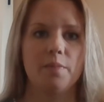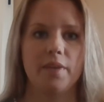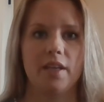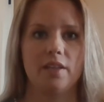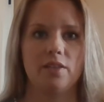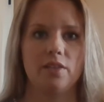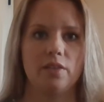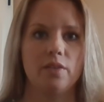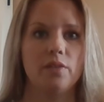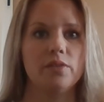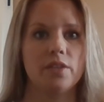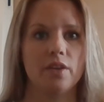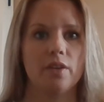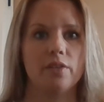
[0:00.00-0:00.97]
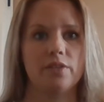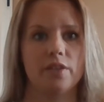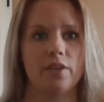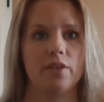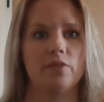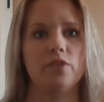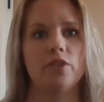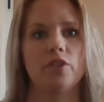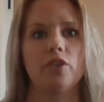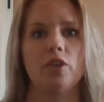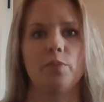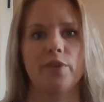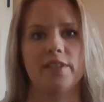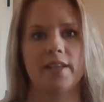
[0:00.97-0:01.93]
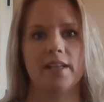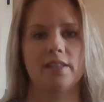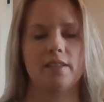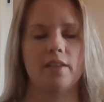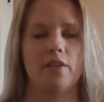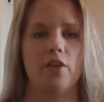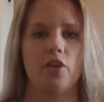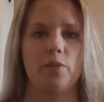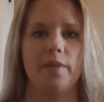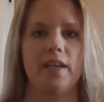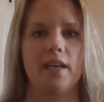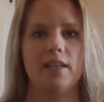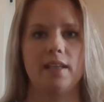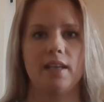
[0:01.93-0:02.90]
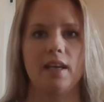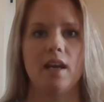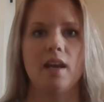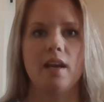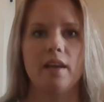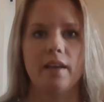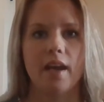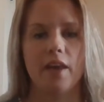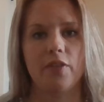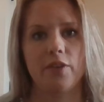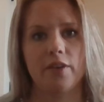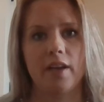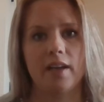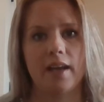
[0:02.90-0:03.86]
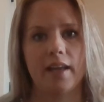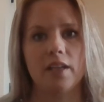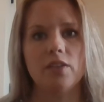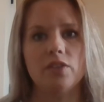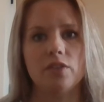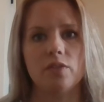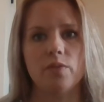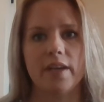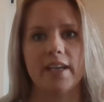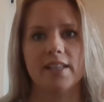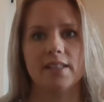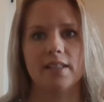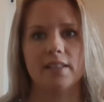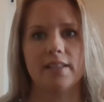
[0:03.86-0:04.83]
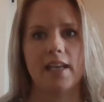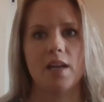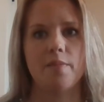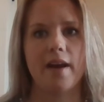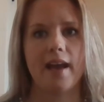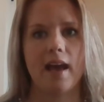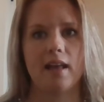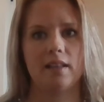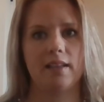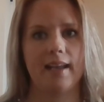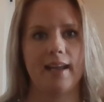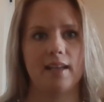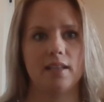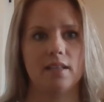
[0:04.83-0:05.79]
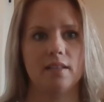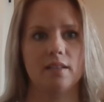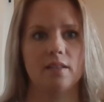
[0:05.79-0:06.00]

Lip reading: P2002 who presents to the OB/ED at 39 and 2 weeks, dated by Ellen 8,